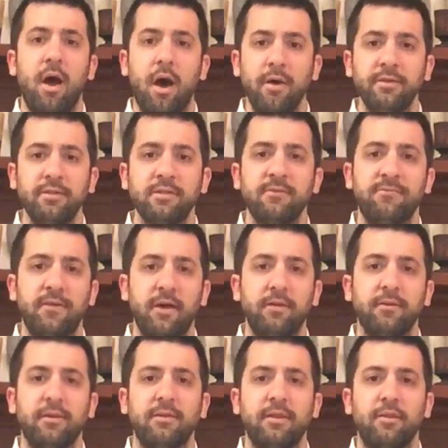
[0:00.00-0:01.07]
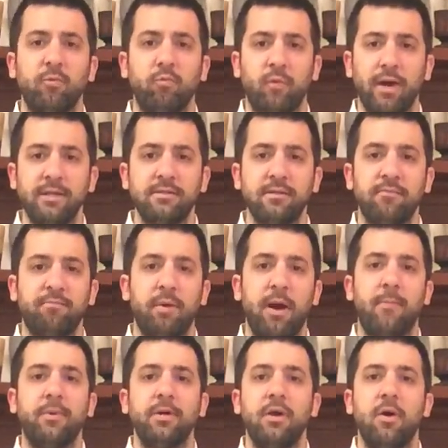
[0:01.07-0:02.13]
Others felt that the rights of
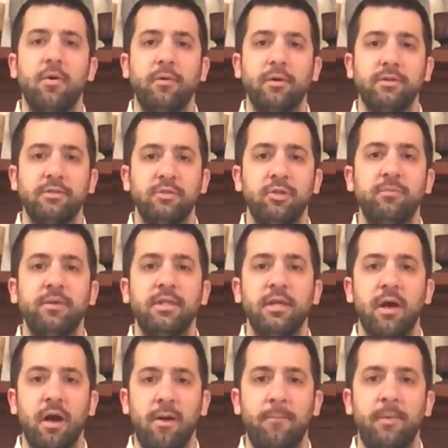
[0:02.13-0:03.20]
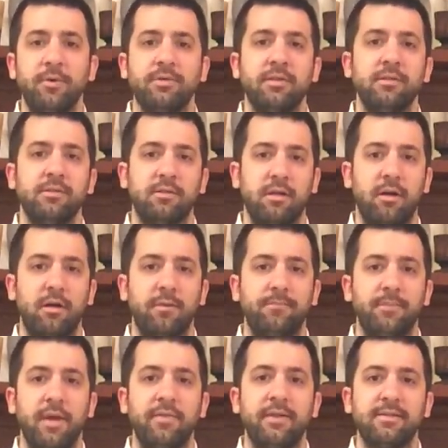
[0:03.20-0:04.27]
property owners should be the utmost concern
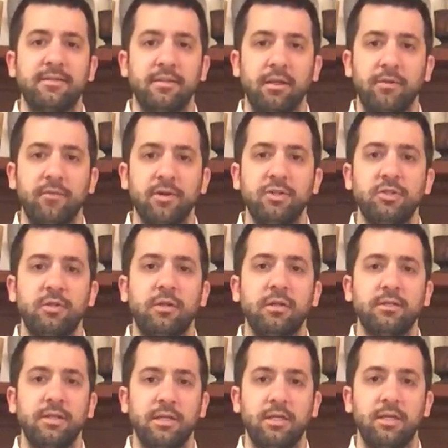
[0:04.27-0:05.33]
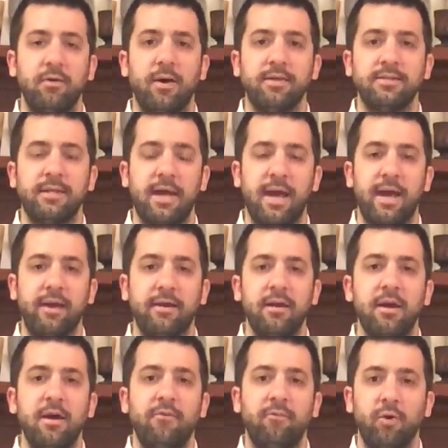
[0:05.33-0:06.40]
and that slavery should continue as it had
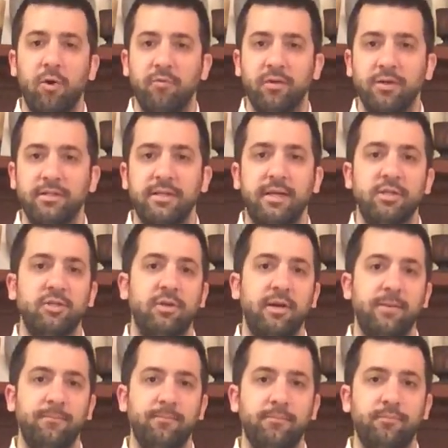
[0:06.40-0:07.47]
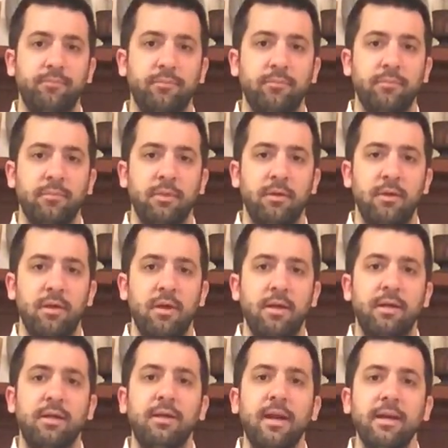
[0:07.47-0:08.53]
for over a century.
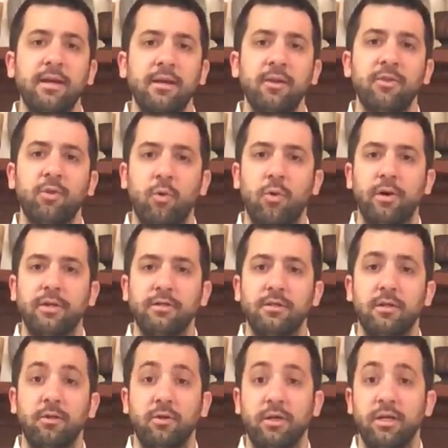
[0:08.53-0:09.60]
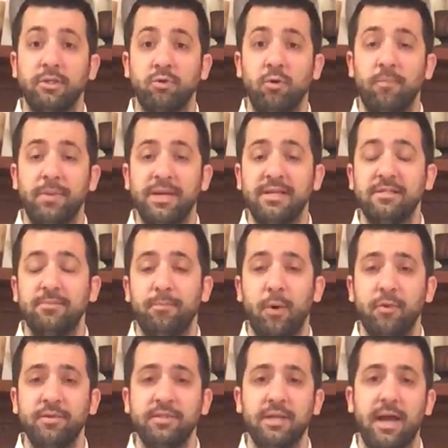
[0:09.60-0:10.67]
Connecticut authorities, looking to appease
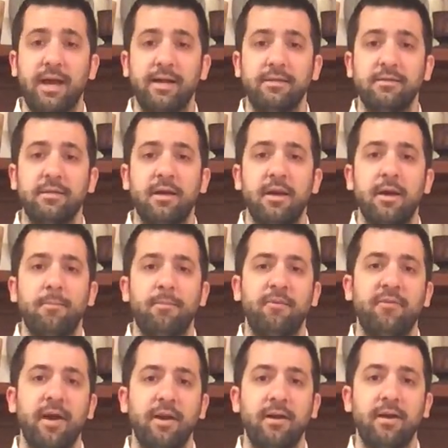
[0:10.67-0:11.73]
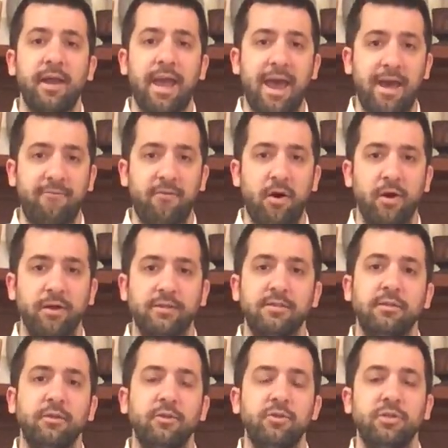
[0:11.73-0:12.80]
both sides, provided a half-hearted
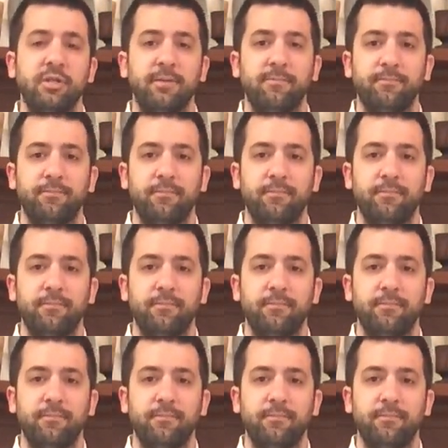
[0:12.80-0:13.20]
solution.